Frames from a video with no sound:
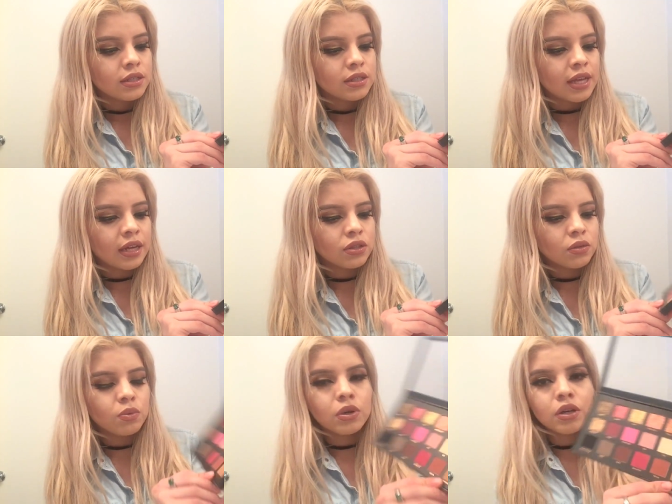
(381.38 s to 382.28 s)

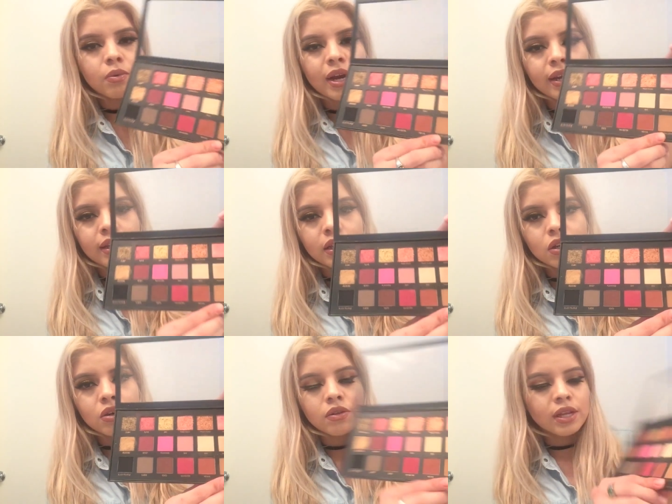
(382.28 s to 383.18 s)
sandalwood right
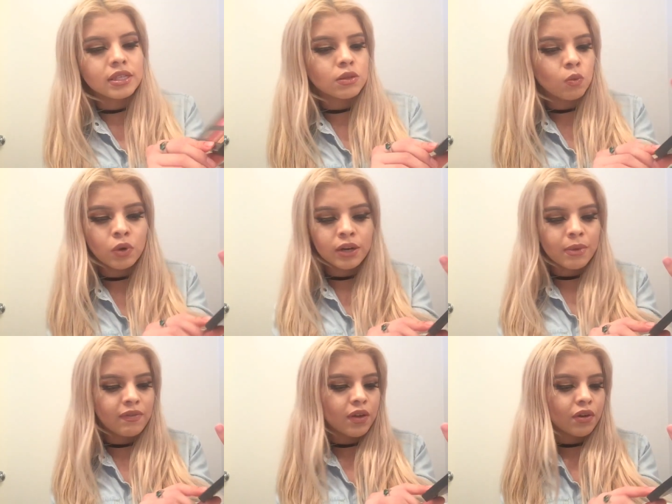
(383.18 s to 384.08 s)
here, and that's one of
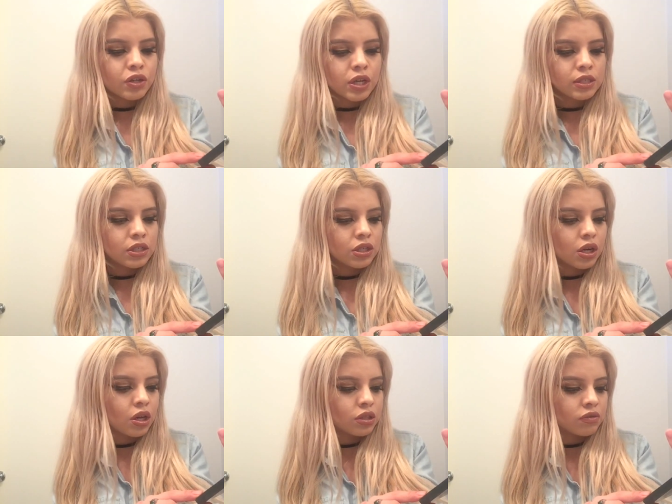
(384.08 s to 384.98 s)
my favorite transition
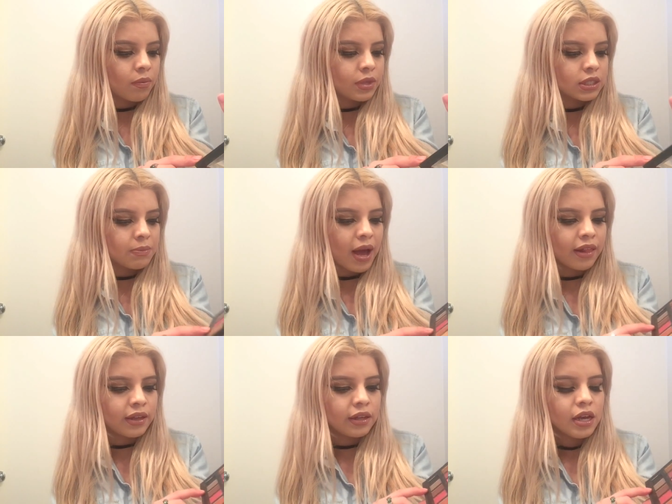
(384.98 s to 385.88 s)
colors from this
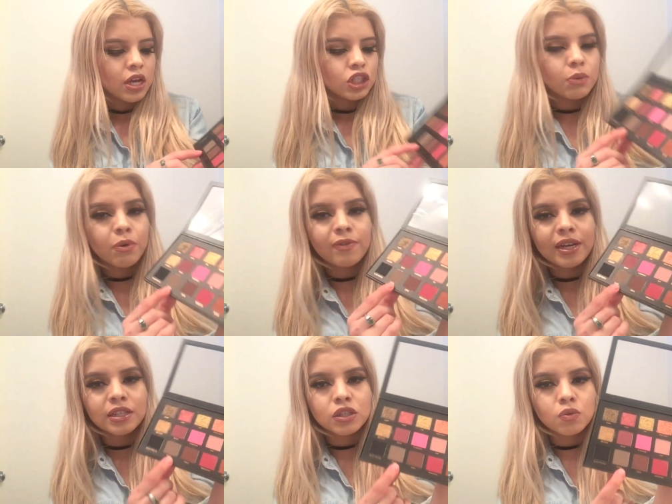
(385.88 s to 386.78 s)
palette. She
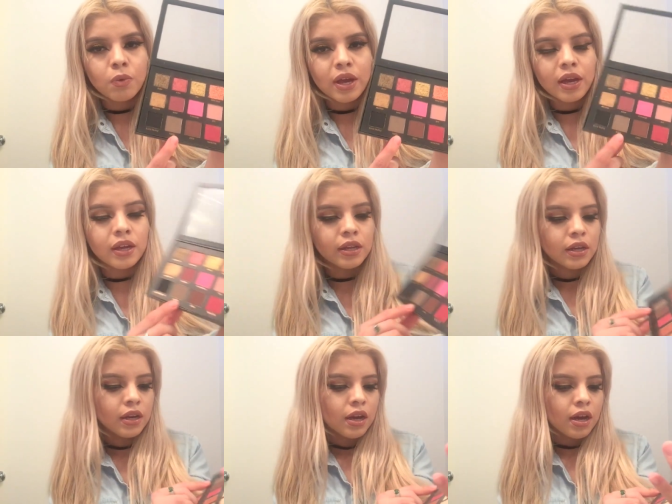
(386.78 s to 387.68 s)
provided suede,
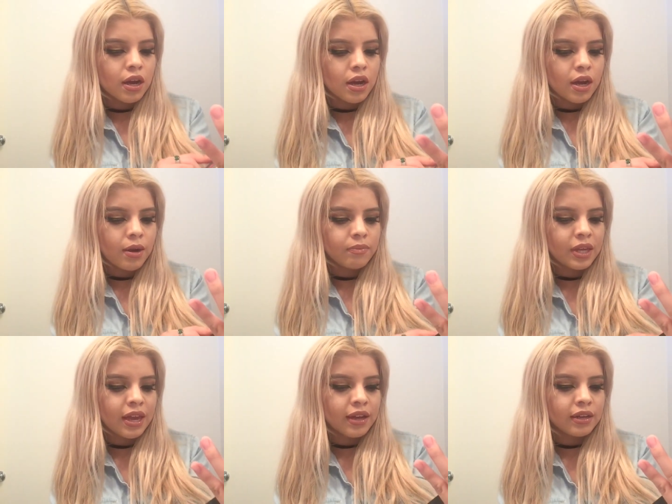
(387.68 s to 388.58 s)

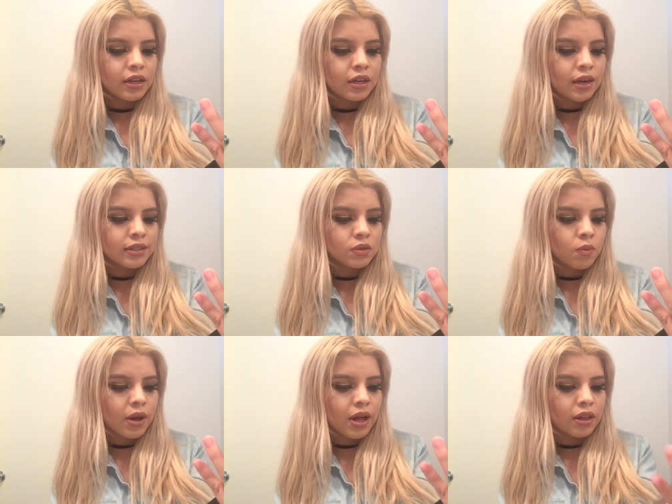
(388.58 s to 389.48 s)
henna as
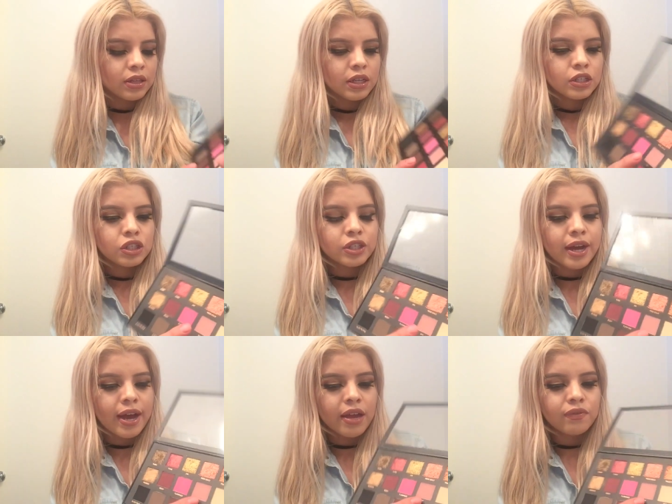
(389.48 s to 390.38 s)
well,
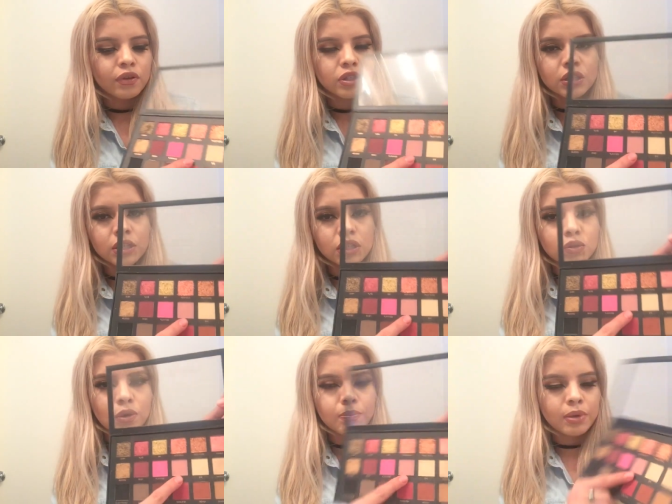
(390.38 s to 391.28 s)
shy if you're just going
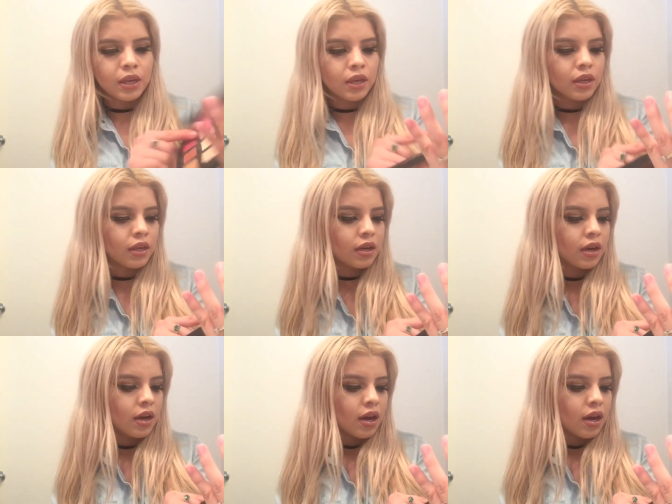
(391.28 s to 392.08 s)
to do a pink.